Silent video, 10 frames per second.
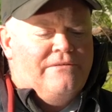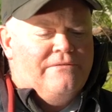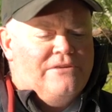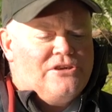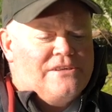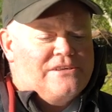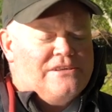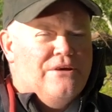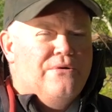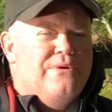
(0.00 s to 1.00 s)
if you're fishing
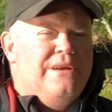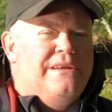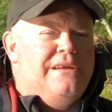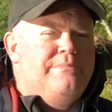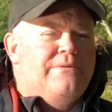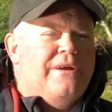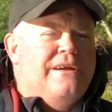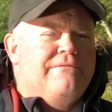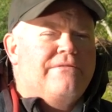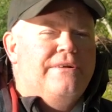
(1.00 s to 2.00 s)
slow and deep
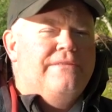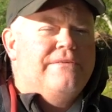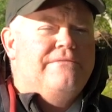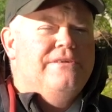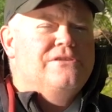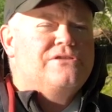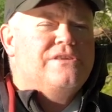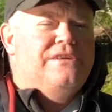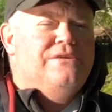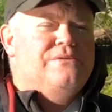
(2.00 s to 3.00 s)
right in front of the fish,
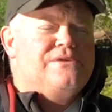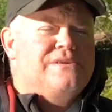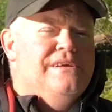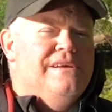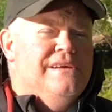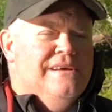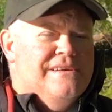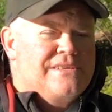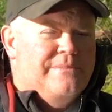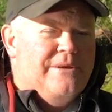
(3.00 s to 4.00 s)
then use
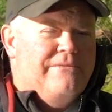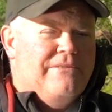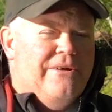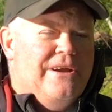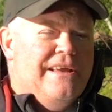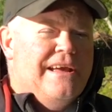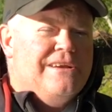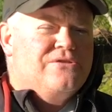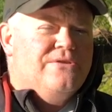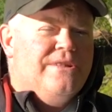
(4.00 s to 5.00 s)
something very
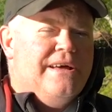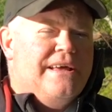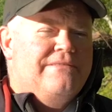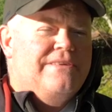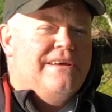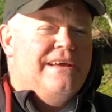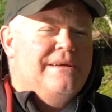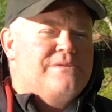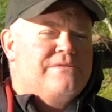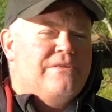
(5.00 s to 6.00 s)
natural a lot of
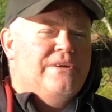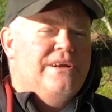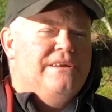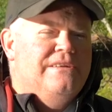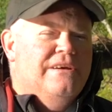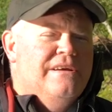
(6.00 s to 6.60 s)
times, very